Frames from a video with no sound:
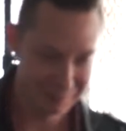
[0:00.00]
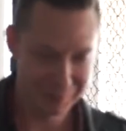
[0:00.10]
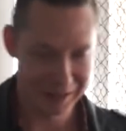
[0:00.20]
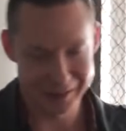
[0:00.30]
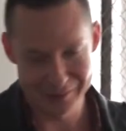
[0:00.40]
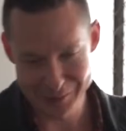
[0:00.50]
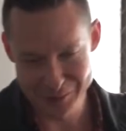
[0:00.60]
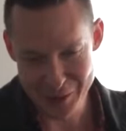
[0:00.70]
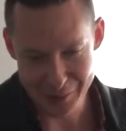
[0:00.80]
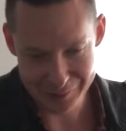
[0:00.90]
Because
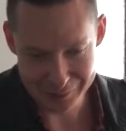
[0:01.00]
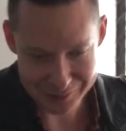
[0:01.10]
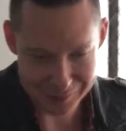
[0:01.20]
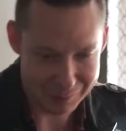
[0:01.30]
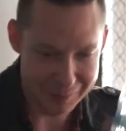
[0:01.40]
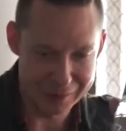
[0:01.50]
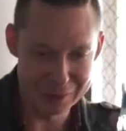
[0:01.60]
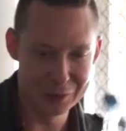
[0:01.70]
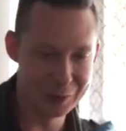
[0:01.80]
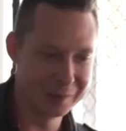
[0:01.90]
who knows, this will be on
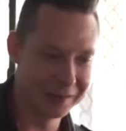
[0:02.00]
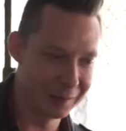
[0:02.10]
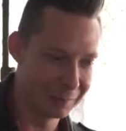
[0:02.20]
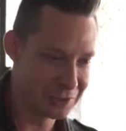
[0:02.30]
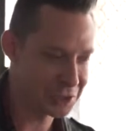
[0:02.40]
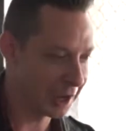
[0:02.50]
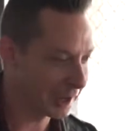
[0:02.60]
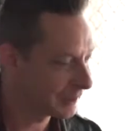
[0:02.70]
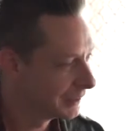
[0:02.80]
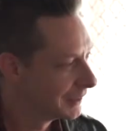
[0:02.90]
YouTube and then I'll be
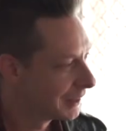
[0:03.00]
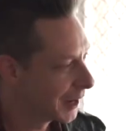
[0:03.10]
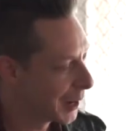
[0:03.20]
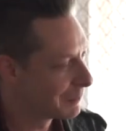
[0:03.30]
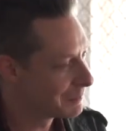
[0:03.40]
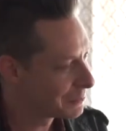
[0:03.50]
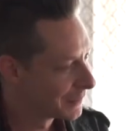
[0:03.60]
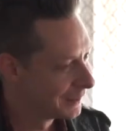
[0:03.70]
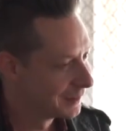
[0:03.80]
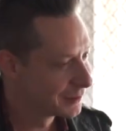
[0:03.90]
shot.
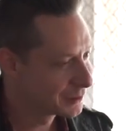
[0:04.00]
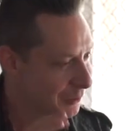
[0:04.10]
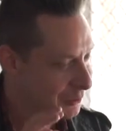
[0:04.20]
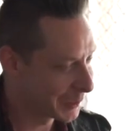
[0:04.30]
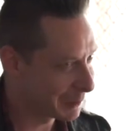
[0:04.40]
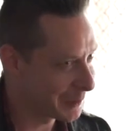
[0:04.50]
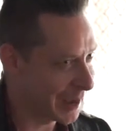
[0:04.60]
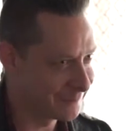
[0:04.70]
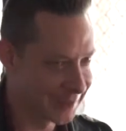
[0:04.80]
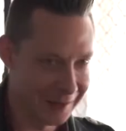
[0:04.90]
So doing a
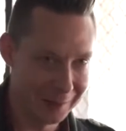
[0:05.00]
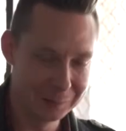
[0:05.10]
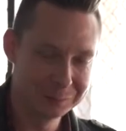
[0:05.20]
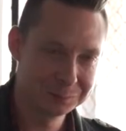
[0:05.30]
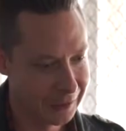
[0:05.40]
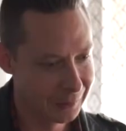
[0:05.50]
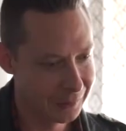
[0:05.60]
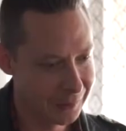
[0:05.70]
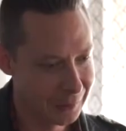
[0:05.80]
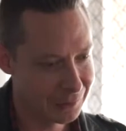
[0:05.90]
rap video,
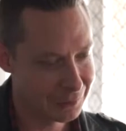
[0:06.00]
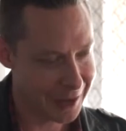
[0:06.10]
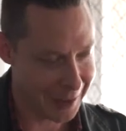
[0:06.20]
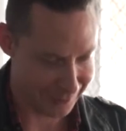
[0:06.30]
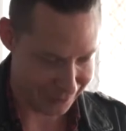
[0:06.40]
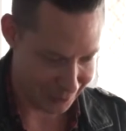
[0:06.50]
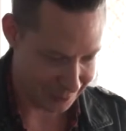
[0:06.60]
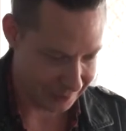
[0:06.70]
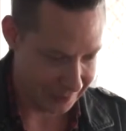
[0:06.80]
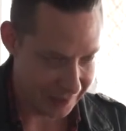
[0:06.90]
it was a rap
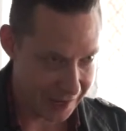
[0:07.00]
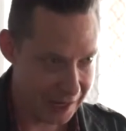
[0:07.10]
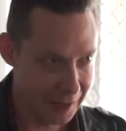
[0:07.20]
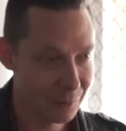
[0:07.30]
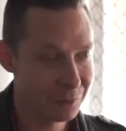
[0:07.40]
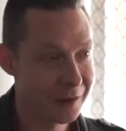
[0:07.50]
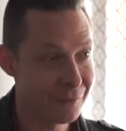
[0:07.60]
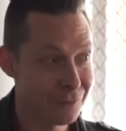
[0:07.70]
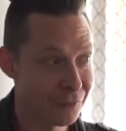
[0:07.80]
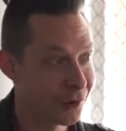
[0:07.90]
group, and it was my
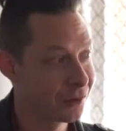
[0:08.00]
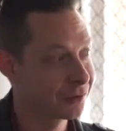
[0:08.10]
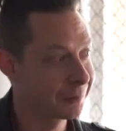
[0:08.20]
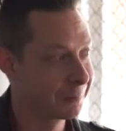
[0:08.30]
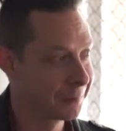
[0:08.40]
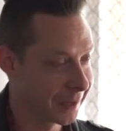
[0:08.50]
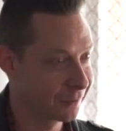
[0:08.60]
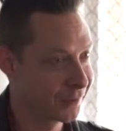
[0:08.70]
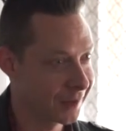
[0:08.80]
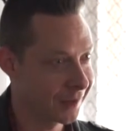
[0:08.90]
first
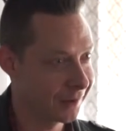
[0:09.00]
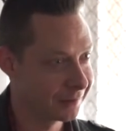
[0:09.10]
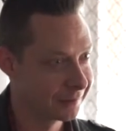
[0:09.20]
big video.